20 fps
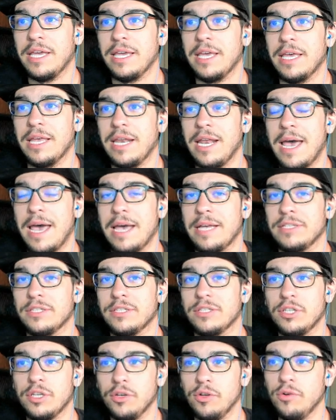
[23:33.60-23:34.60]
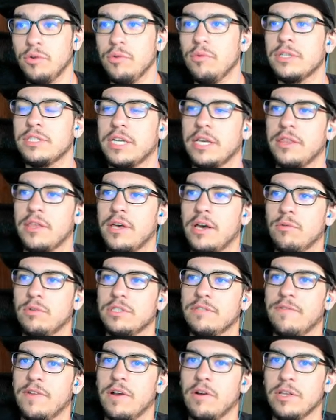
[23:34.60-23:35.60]
it at 2, which I thought was
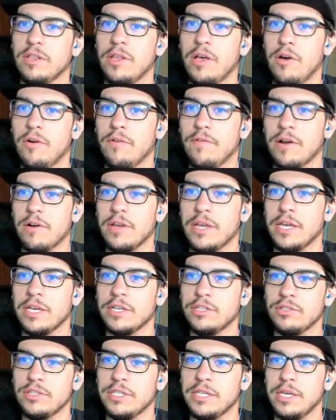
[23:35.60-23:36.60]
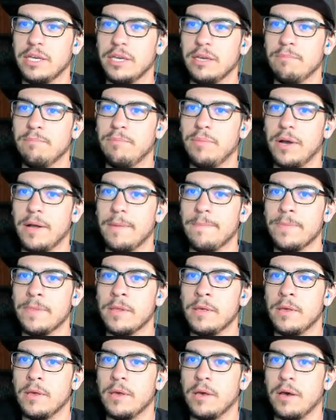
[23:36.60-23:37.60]
very low, very interesting, but
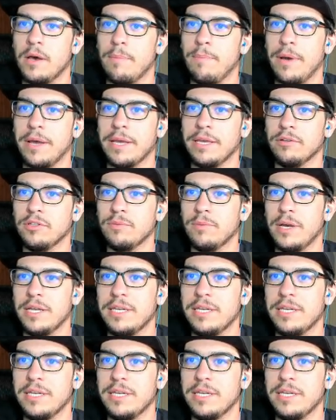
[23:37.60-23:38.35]
Imperialdramon,